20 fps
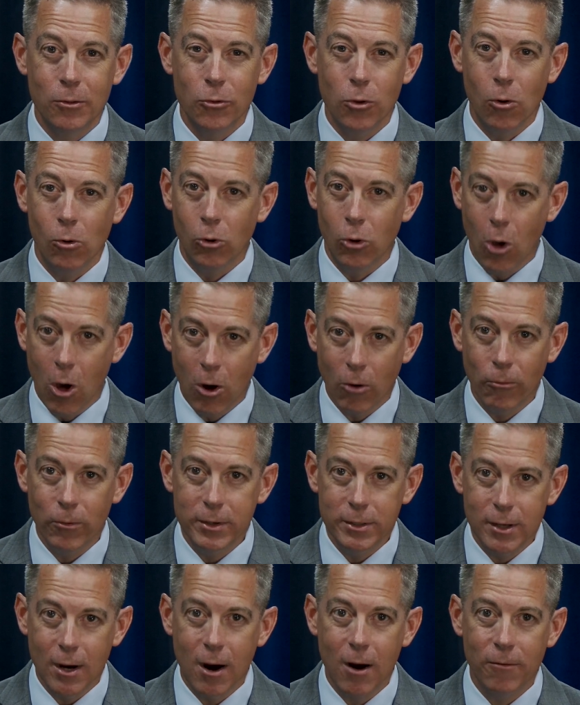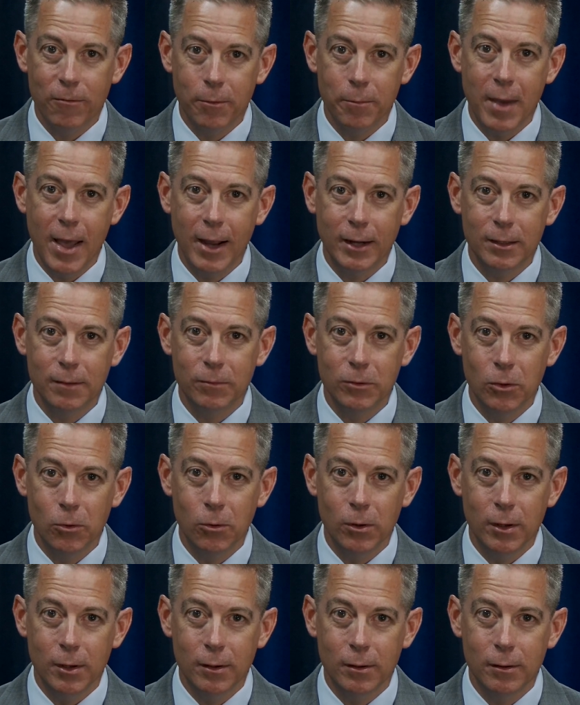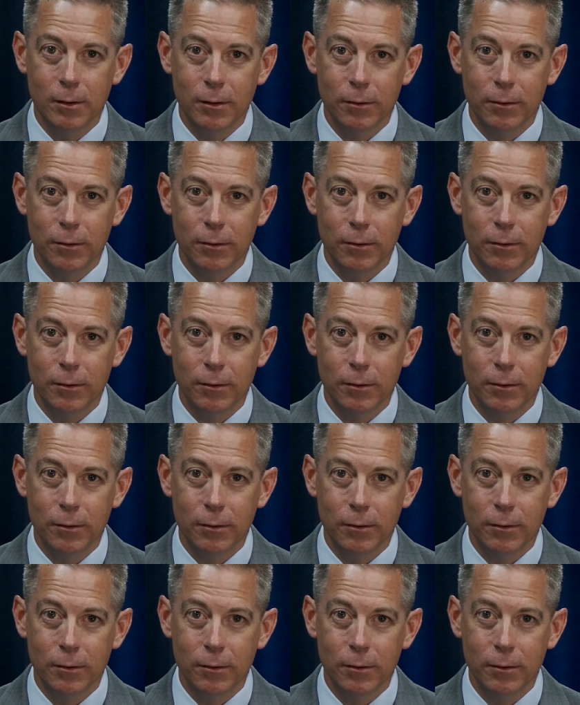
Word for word: Though long retired from active duty,